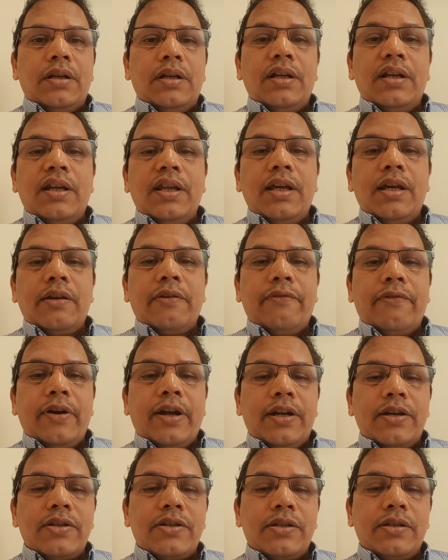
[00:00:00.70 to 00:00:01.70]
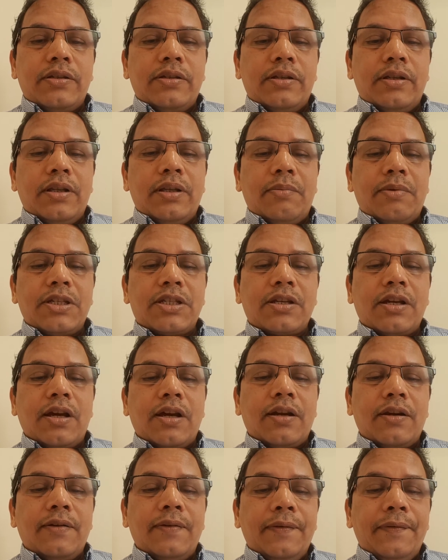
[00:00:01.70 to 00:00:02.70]
Dear friends,
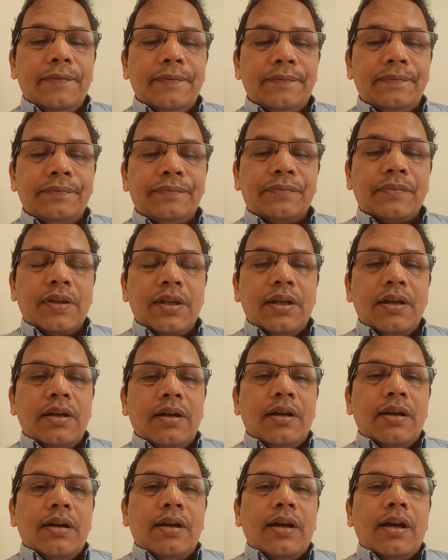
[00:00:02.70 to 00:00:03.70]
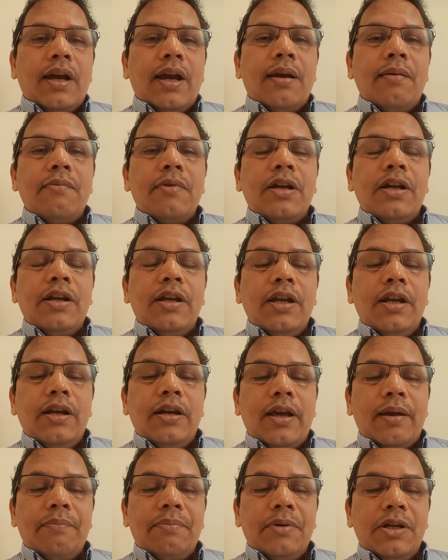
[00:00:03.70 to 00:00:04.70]
Namaskar. I am
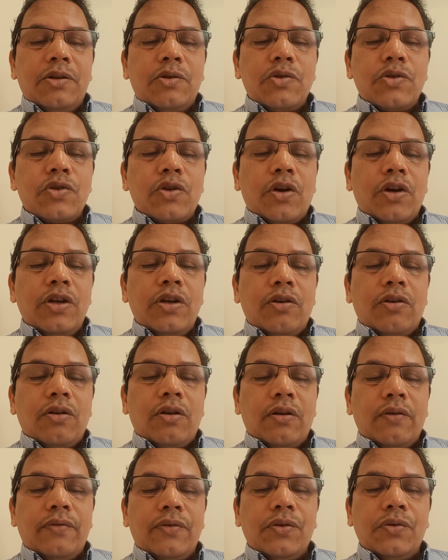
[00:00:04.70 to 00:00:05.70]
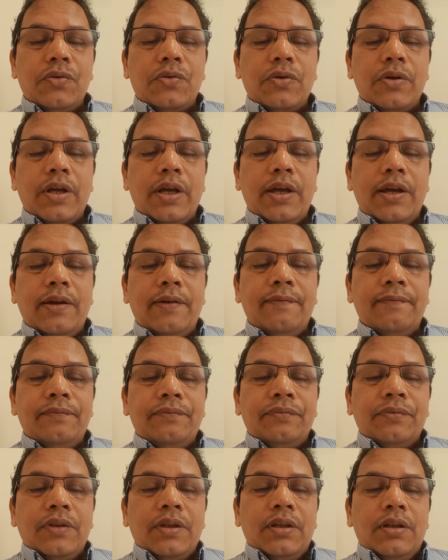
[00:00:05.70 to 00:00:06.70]
indeed happy to join all of you today,
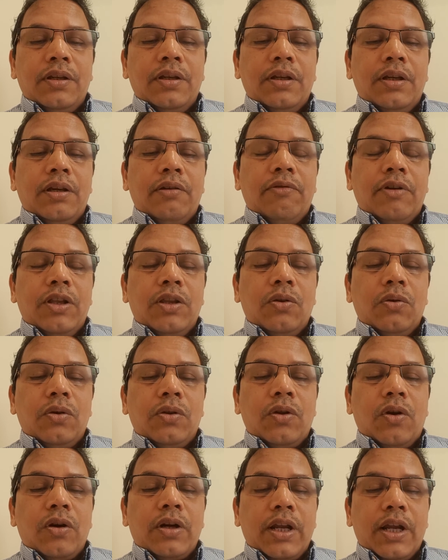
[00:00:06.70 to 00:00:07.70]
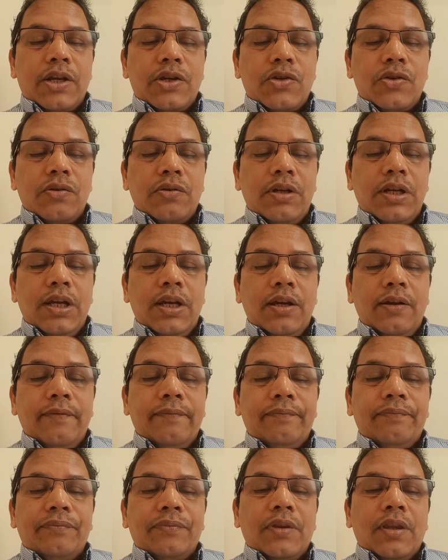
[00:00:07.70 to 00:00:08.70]
even though not actually,
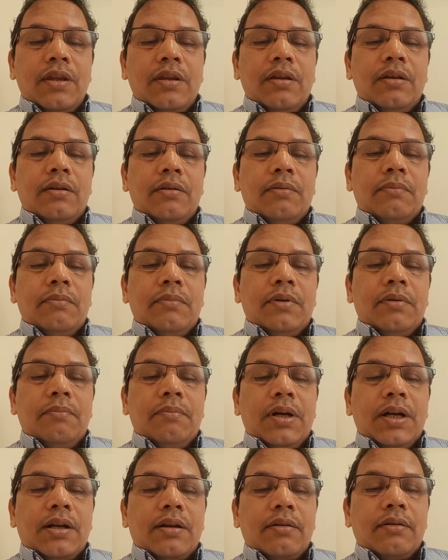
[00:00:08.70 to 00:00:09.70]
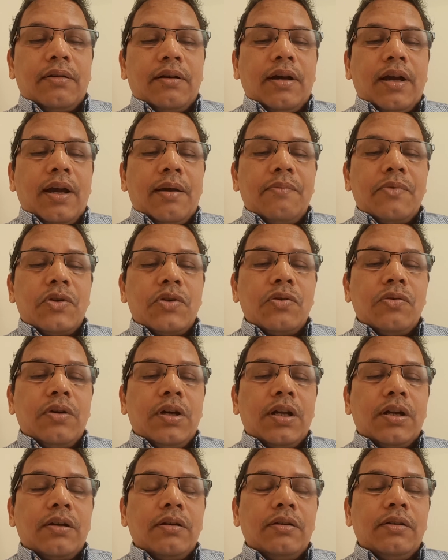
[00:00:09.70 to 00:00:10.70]
but I am
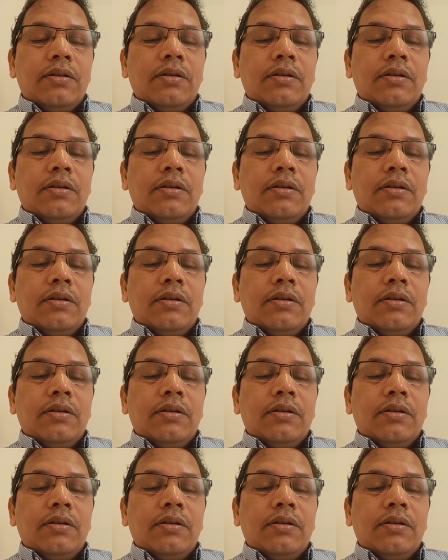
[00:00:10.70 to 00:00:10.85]
sure